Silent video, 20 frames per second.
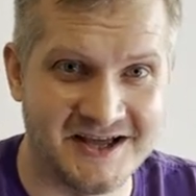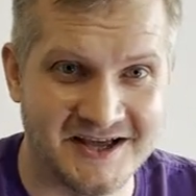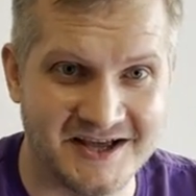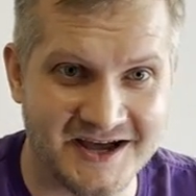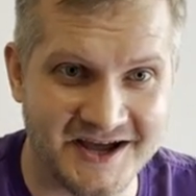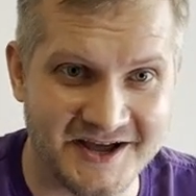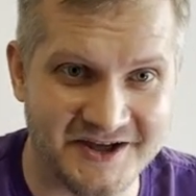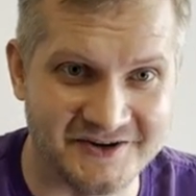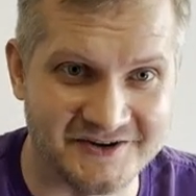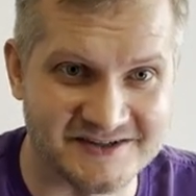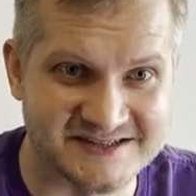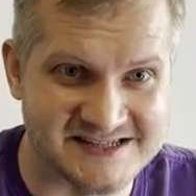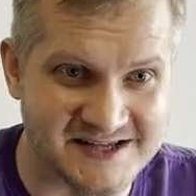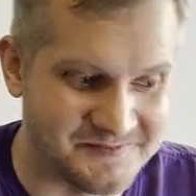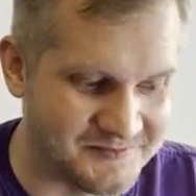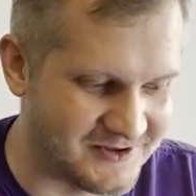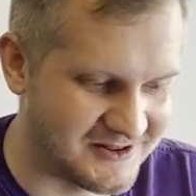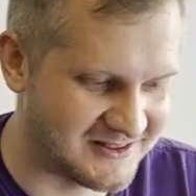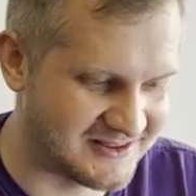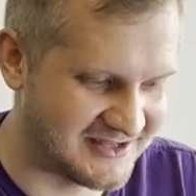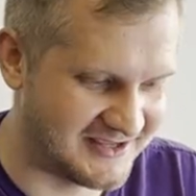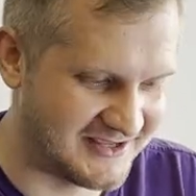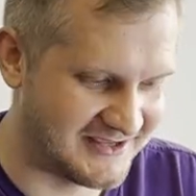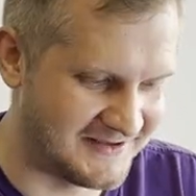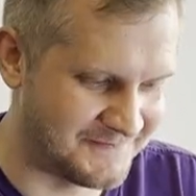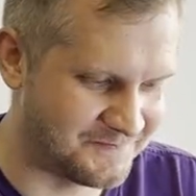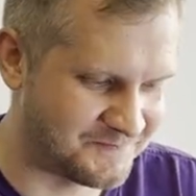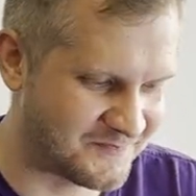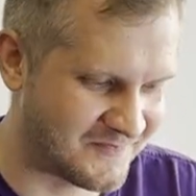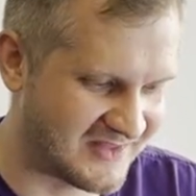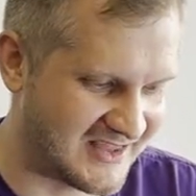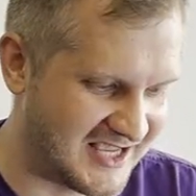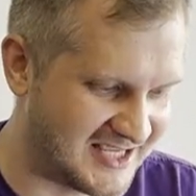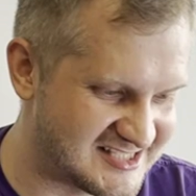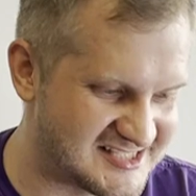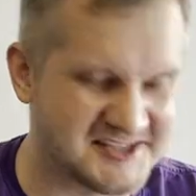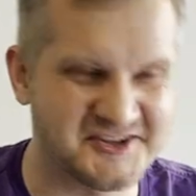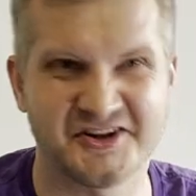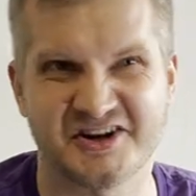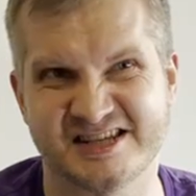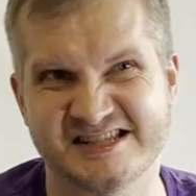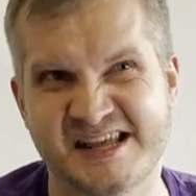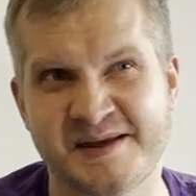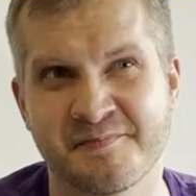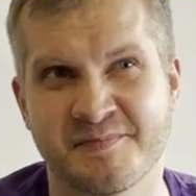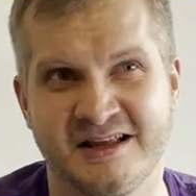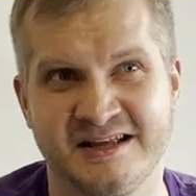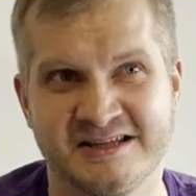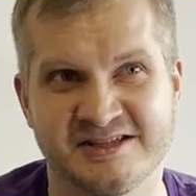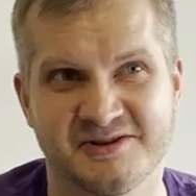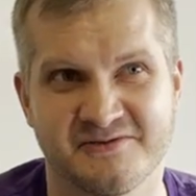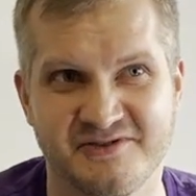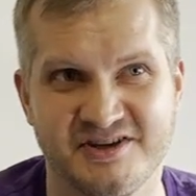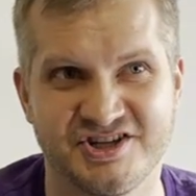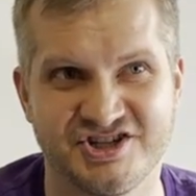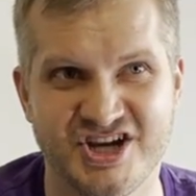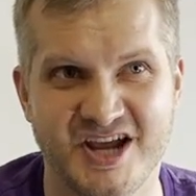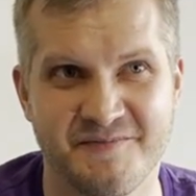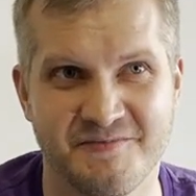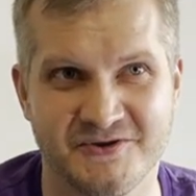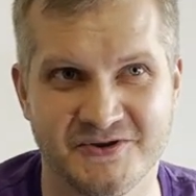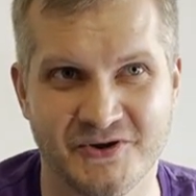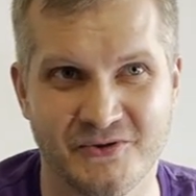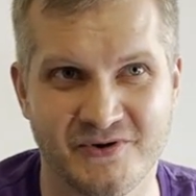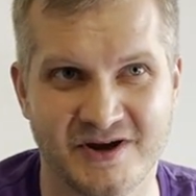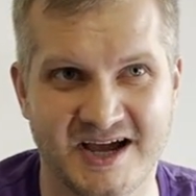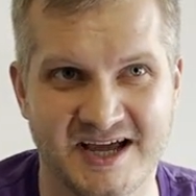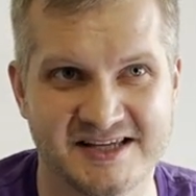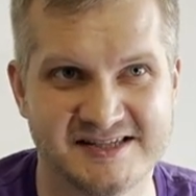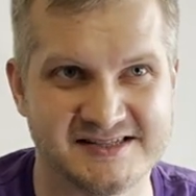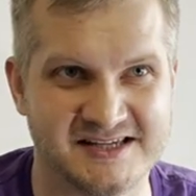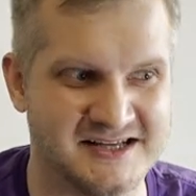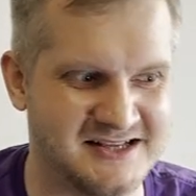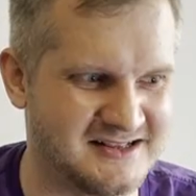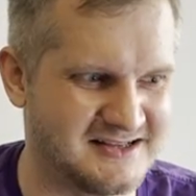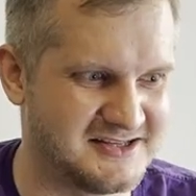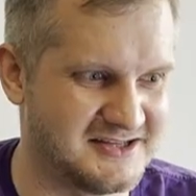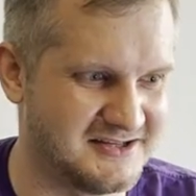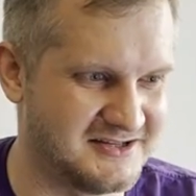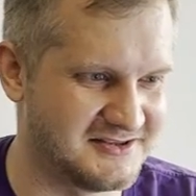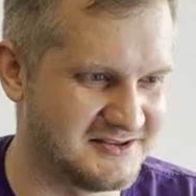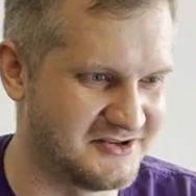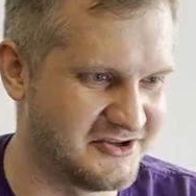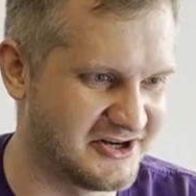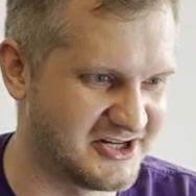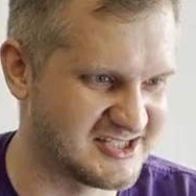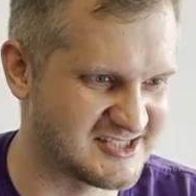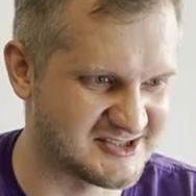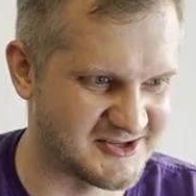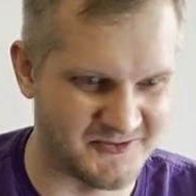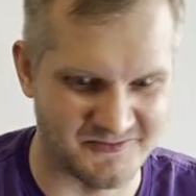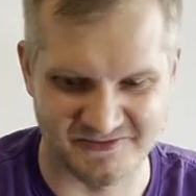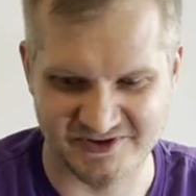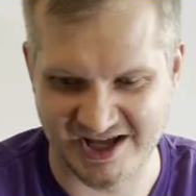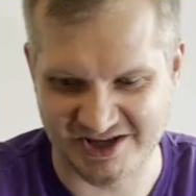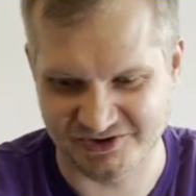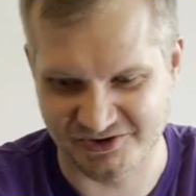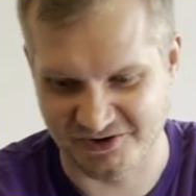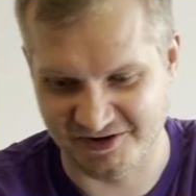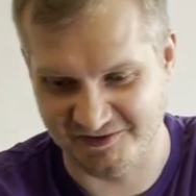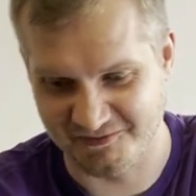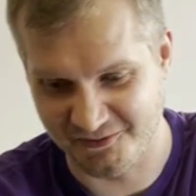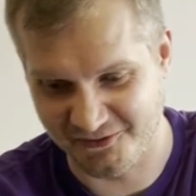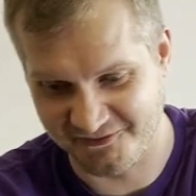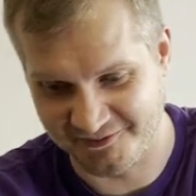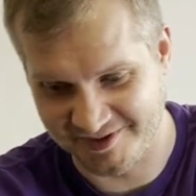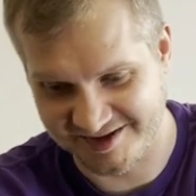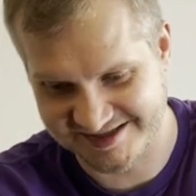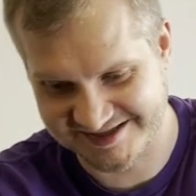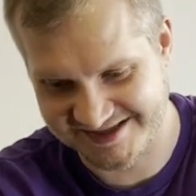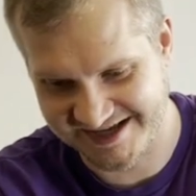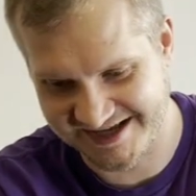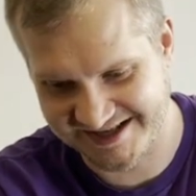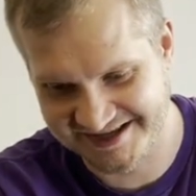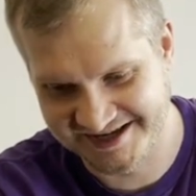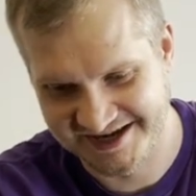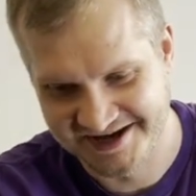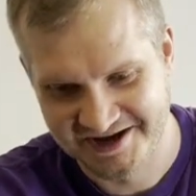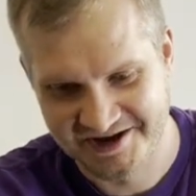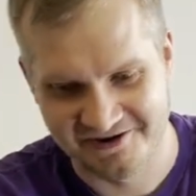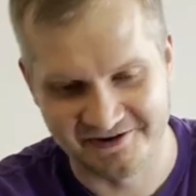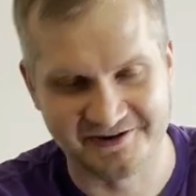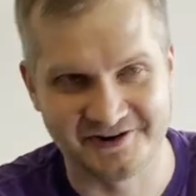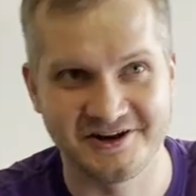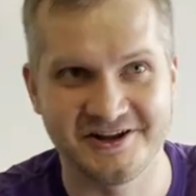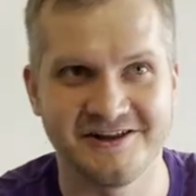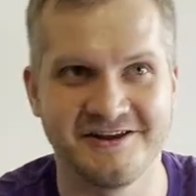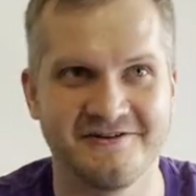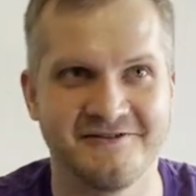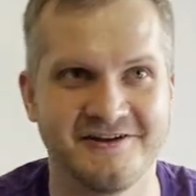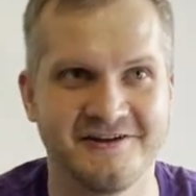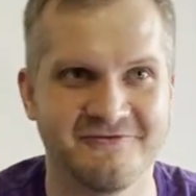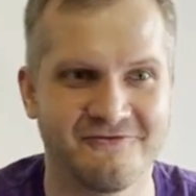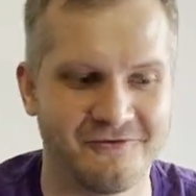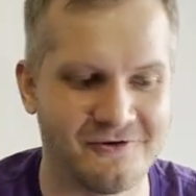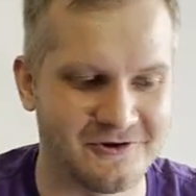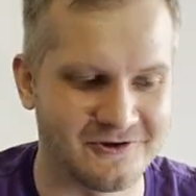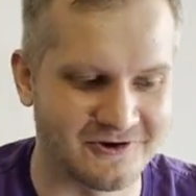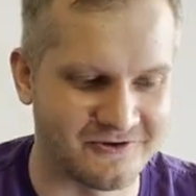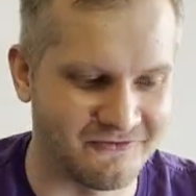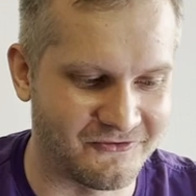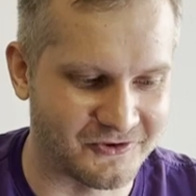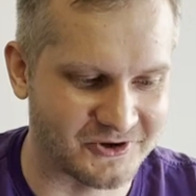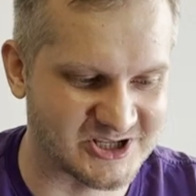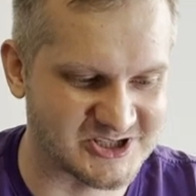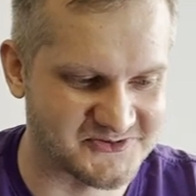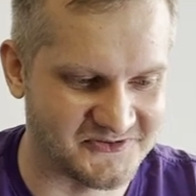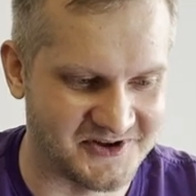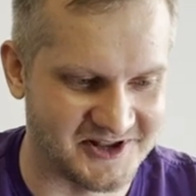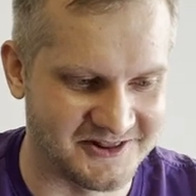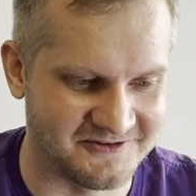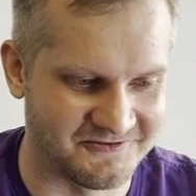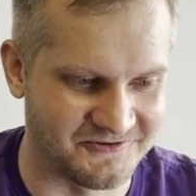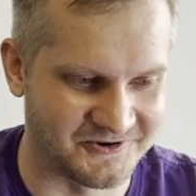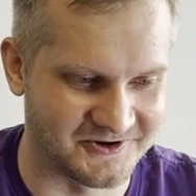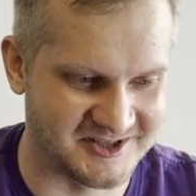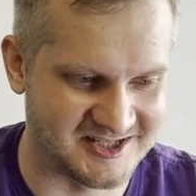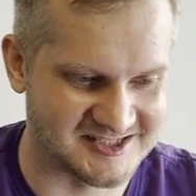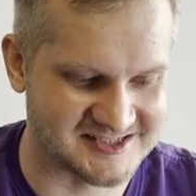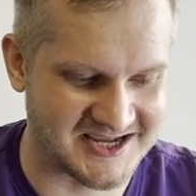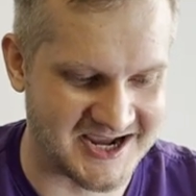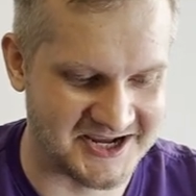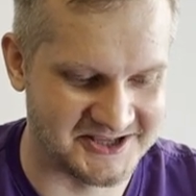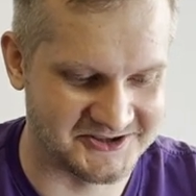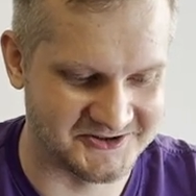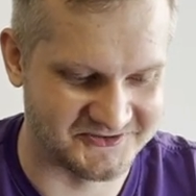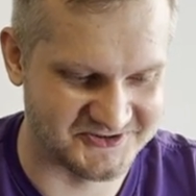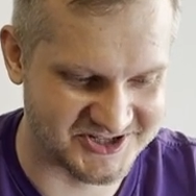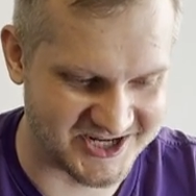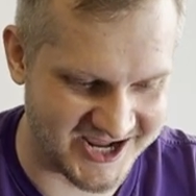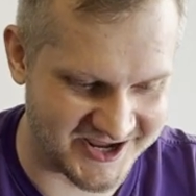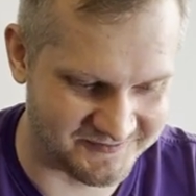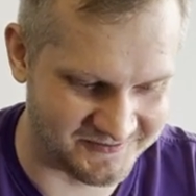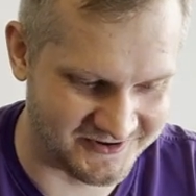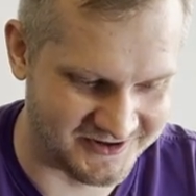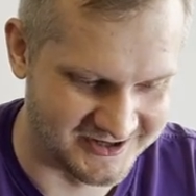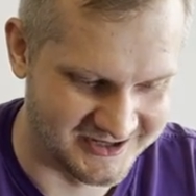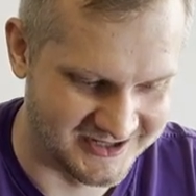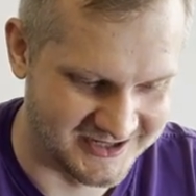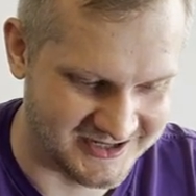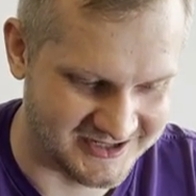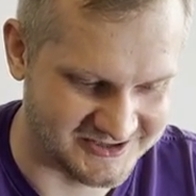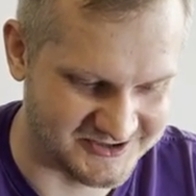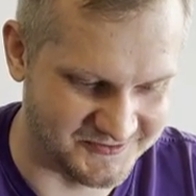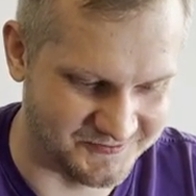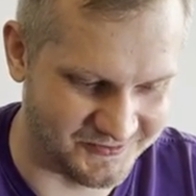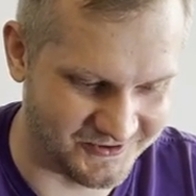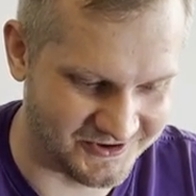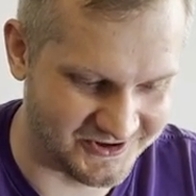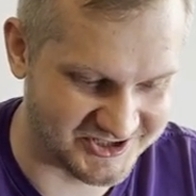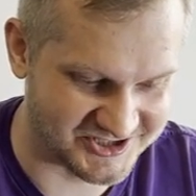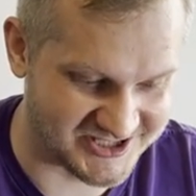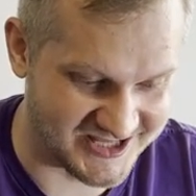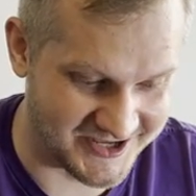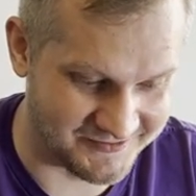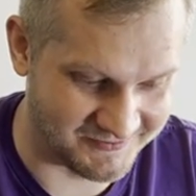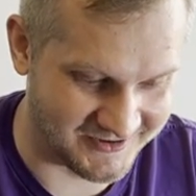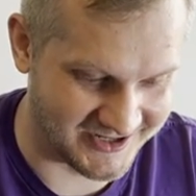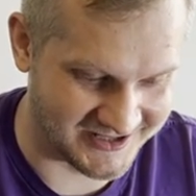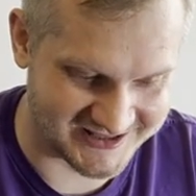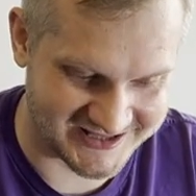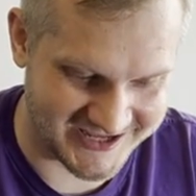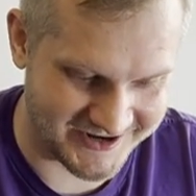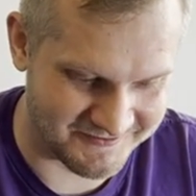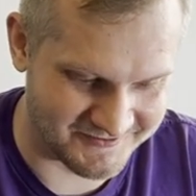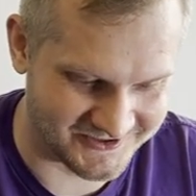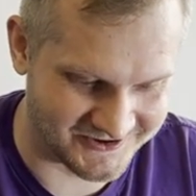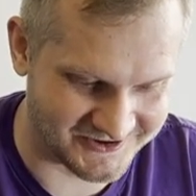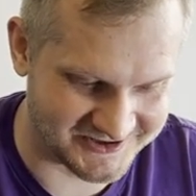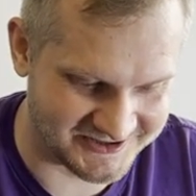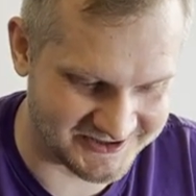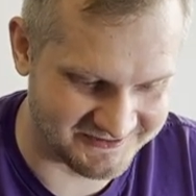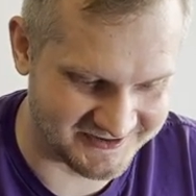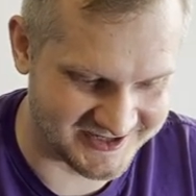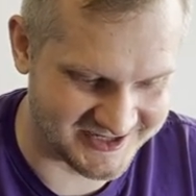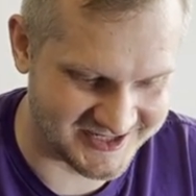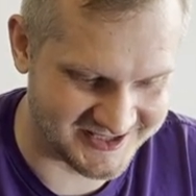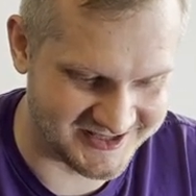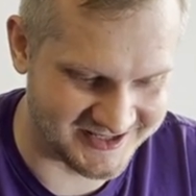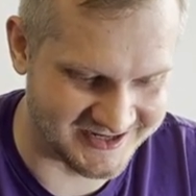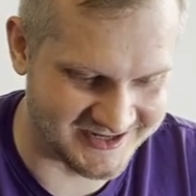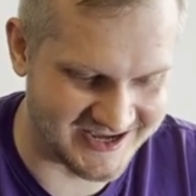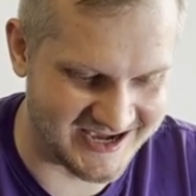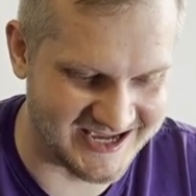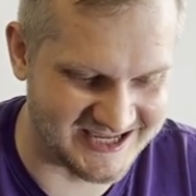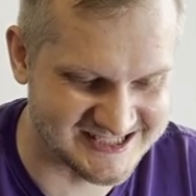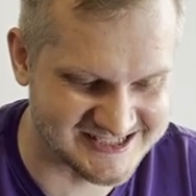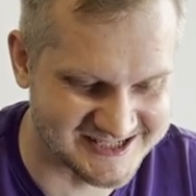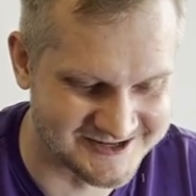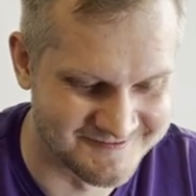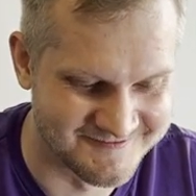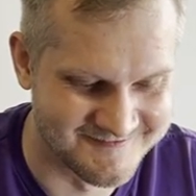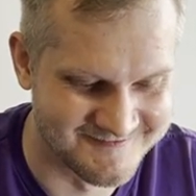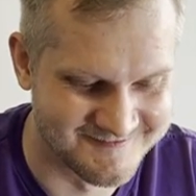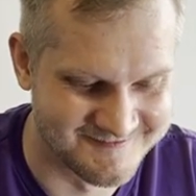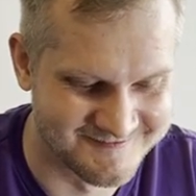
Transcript: I resemble the, I see the resemblance of the shape, you know, guys, and uh, there is some natural movements that really wor works well for this kind of shape to polish them, and I'm not even kidding, guys.